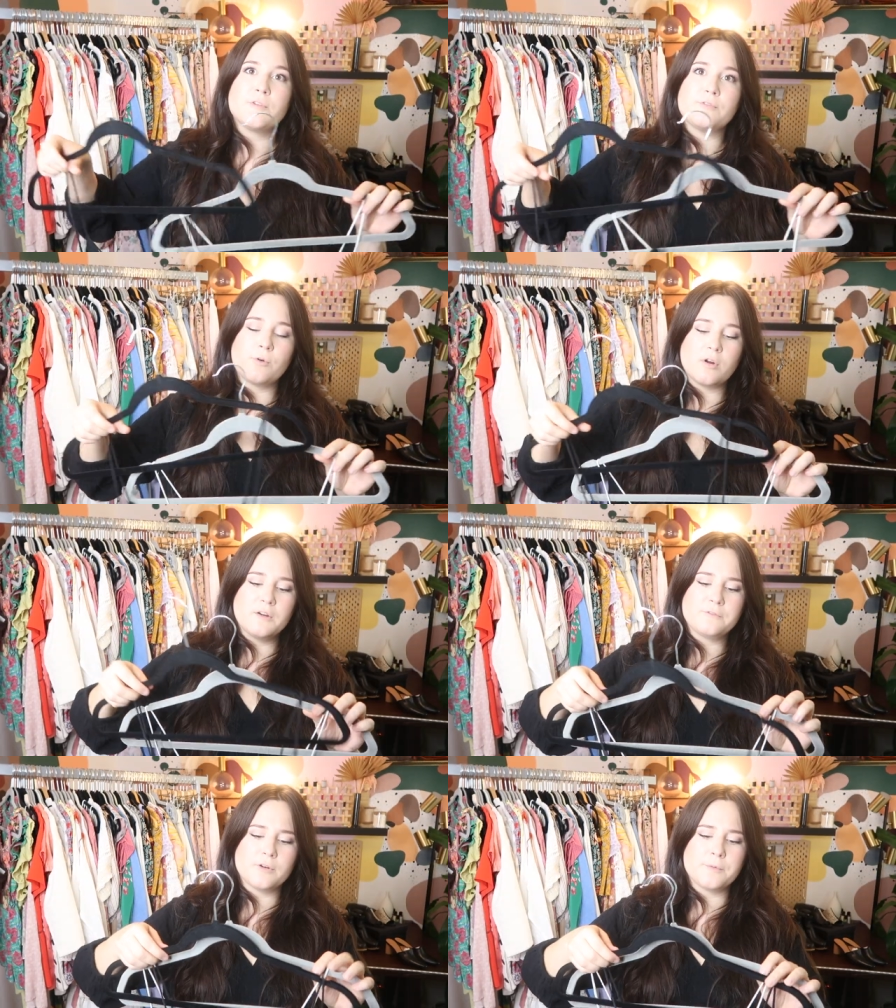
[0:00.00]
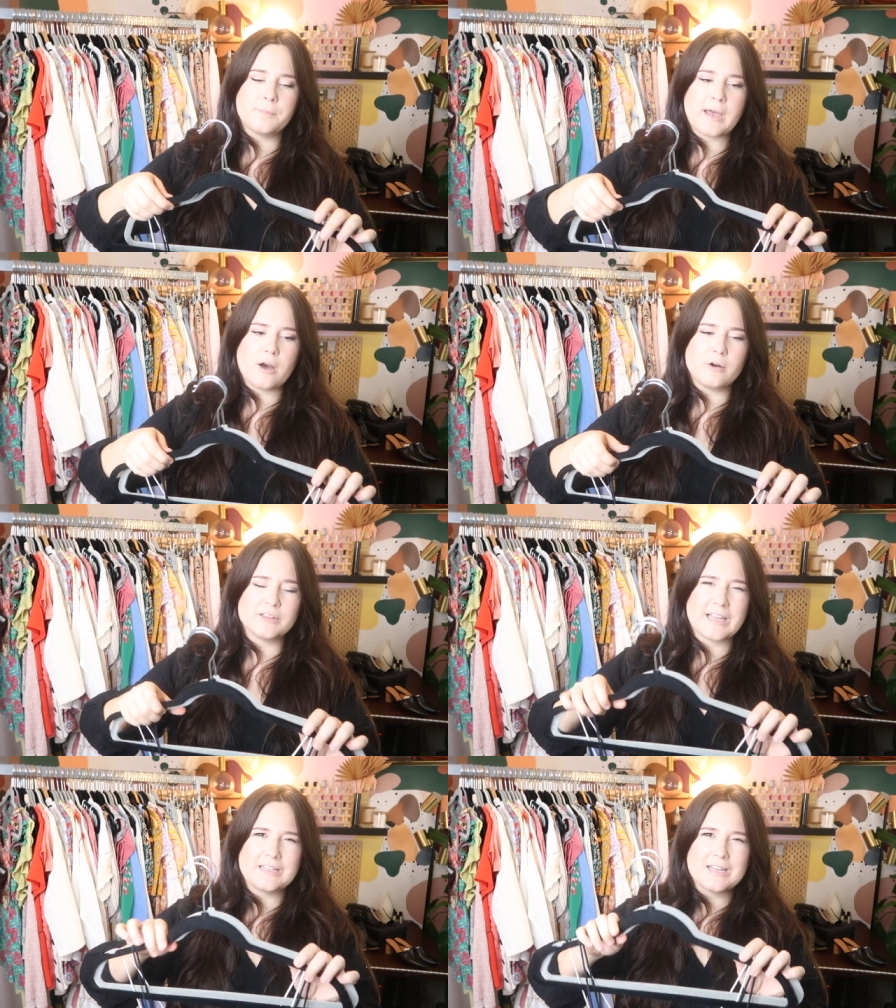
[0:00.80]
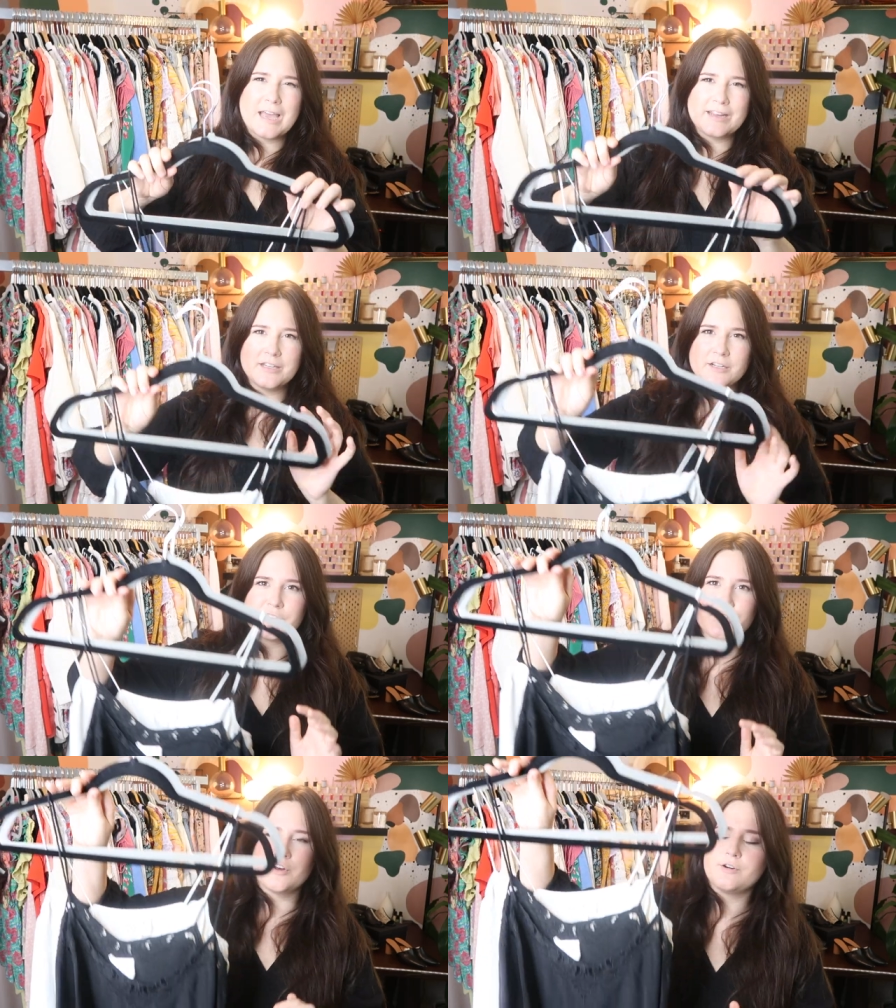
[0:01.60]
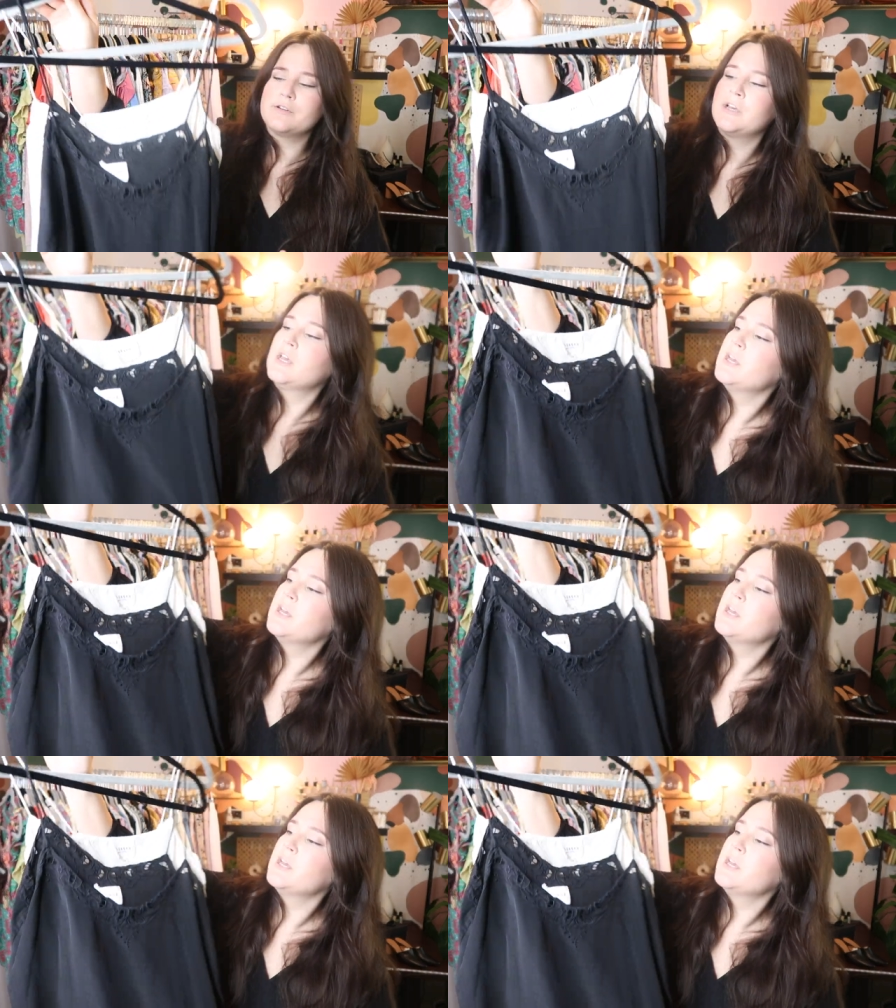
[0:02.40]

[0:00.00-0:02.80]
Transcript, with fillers: before for about like 90 or so.